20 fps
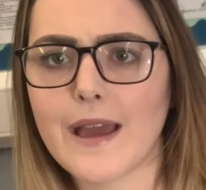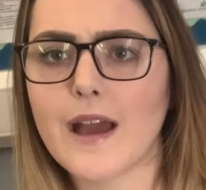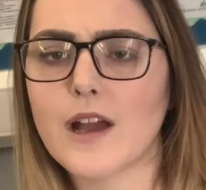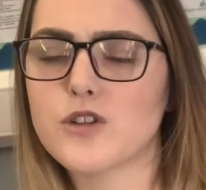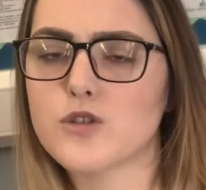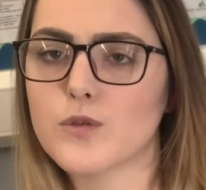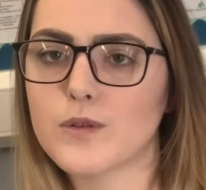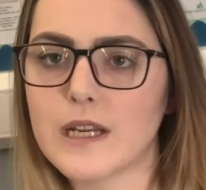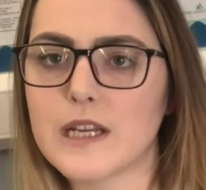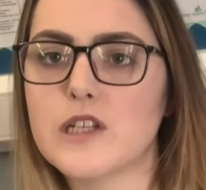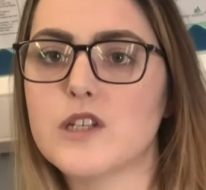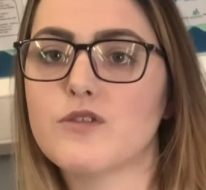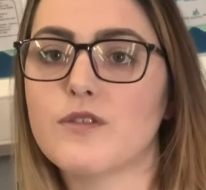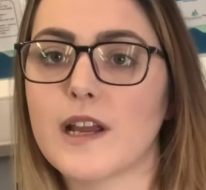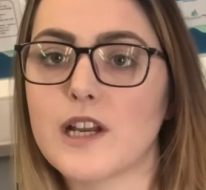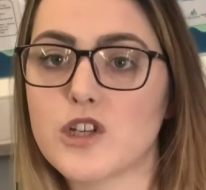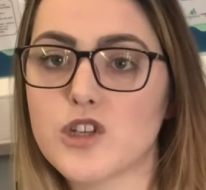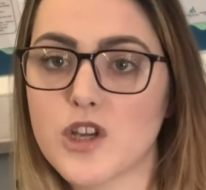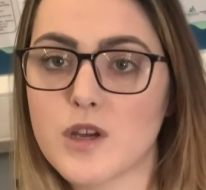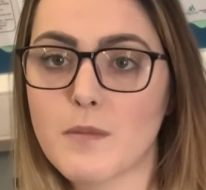I don't need to
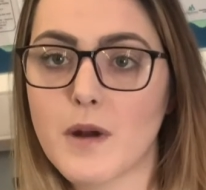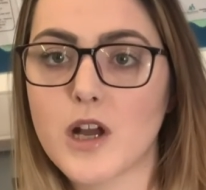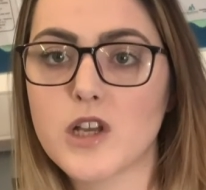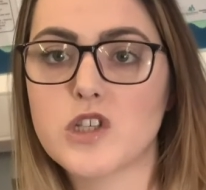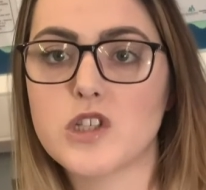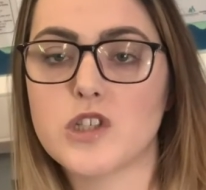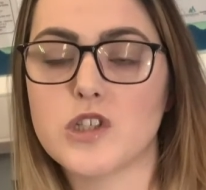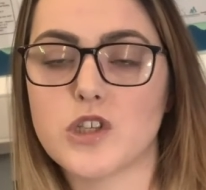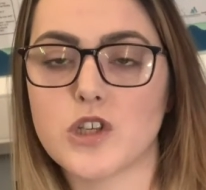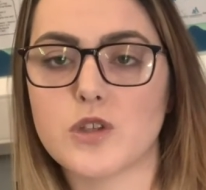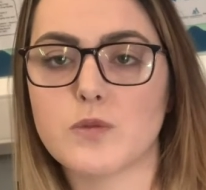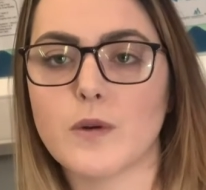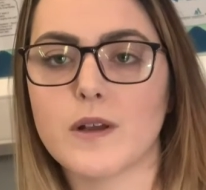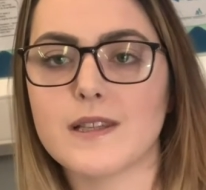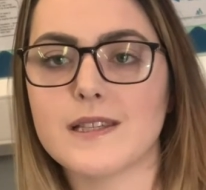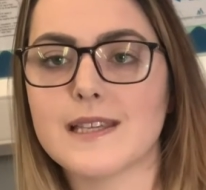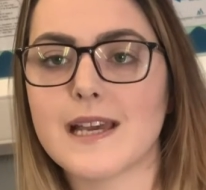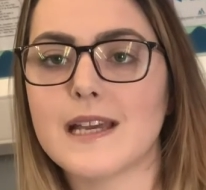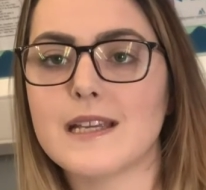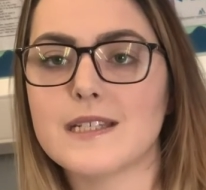write too much, it's just 1
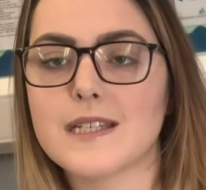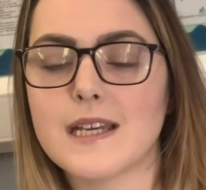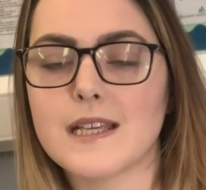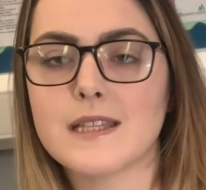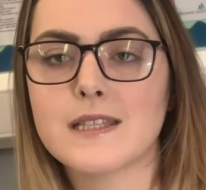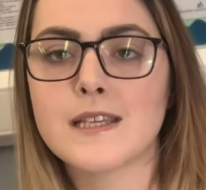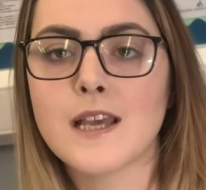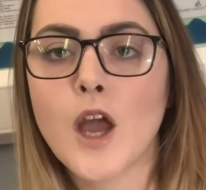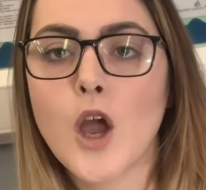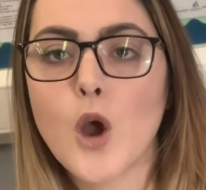sentence.